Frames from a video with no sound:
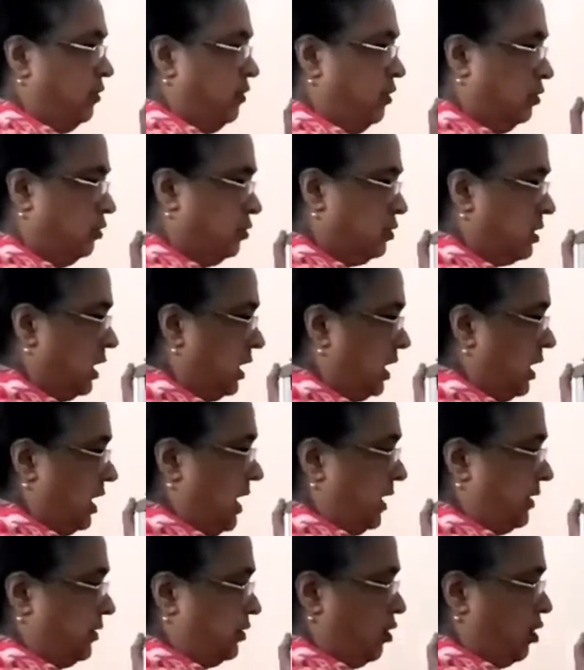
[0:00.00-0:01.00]
losing
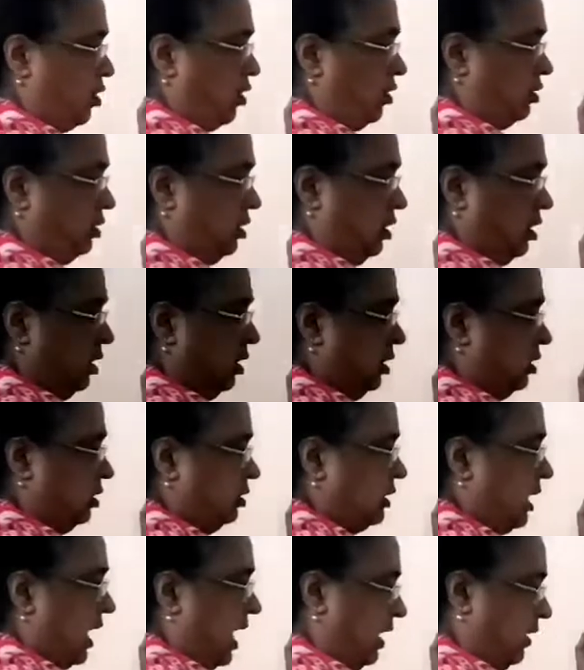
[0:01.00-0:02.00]
electron,
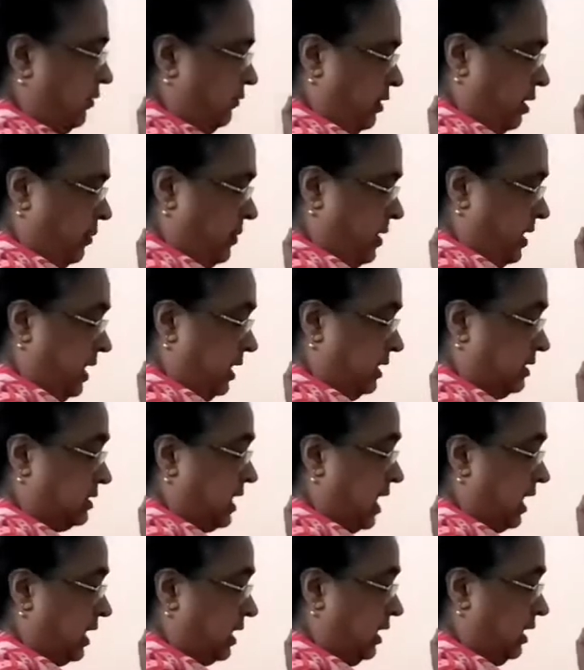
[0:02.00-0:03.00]
that will be
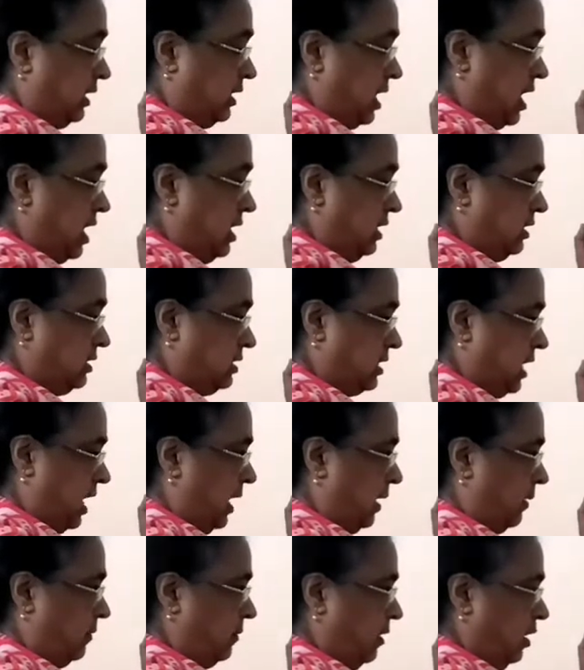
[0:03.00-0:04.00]
exactly the
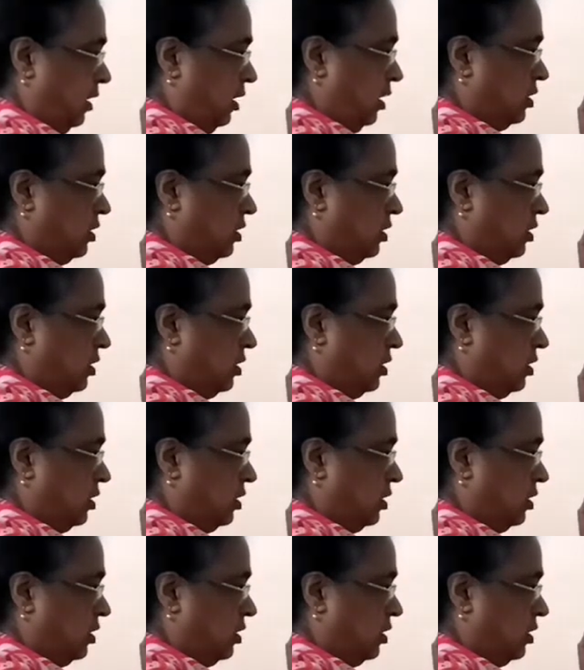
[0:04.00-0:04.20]
same.